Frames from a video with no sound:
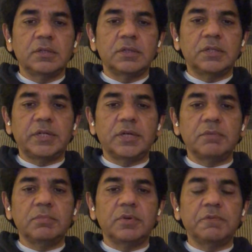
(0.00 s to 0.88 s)
the
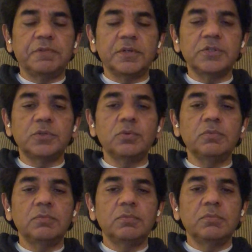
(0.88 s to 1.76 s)
term refers to
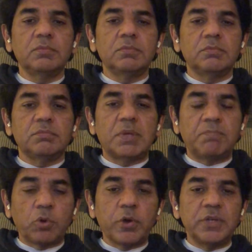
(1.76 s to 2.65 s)

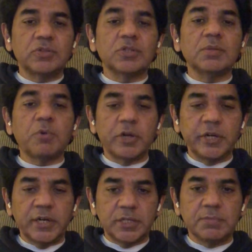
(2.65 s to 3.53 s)
employees or
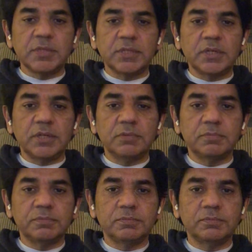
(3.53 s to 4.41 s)
subordinates basically.
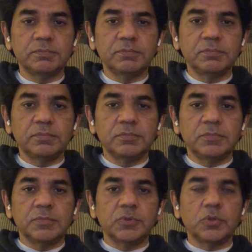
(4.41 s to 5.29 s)

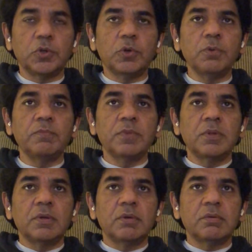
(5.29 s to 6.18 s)
So,
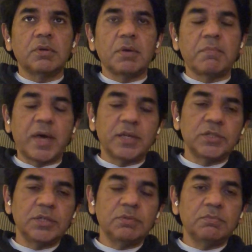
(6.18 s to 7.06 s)
a
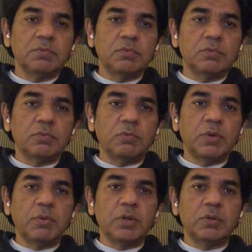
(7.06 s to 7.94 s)
manager,
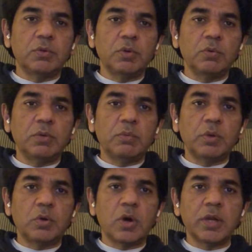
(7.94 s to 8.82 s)

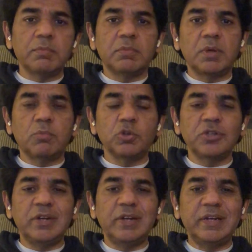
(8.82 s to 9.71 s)
we'll call him
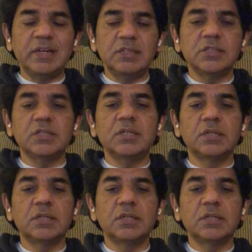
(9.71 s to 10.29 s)
emotionally intelligent